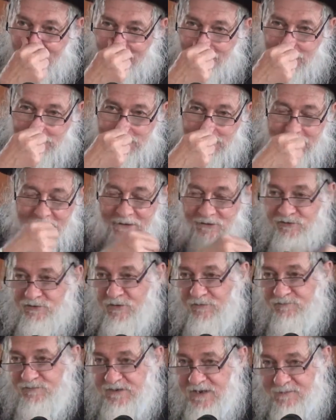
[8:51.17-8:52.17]
And there's an
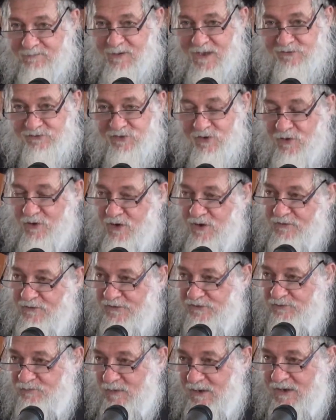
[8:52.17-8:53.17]
Isra of Dibas
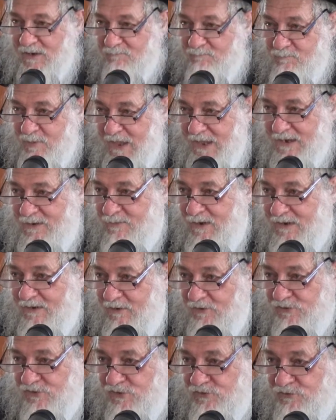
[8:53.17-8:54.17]
Ha'aretz speaking bad about
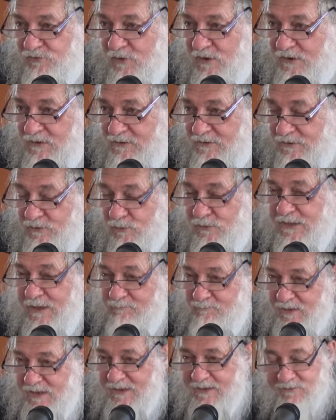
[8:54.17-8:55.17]
Eretz Yisrael. You know what
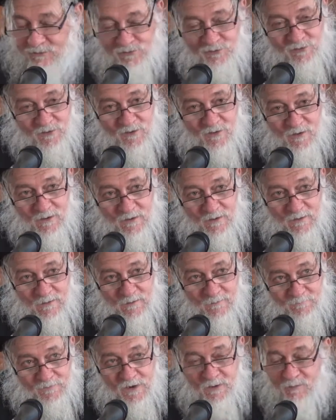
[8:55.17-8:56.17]
that means?
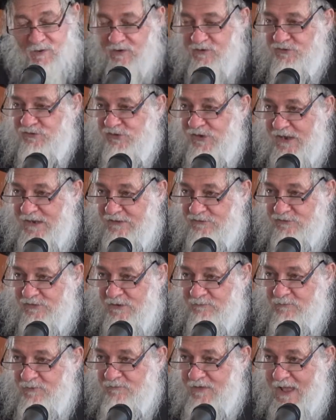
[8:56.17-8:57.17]
The Gemara says
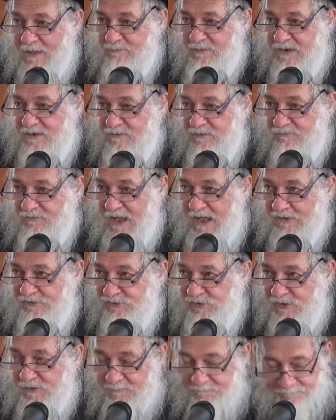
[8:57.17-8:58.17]
that Rav Ami and Rav
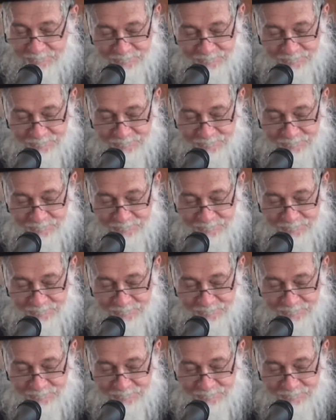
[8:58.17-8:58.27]
Asi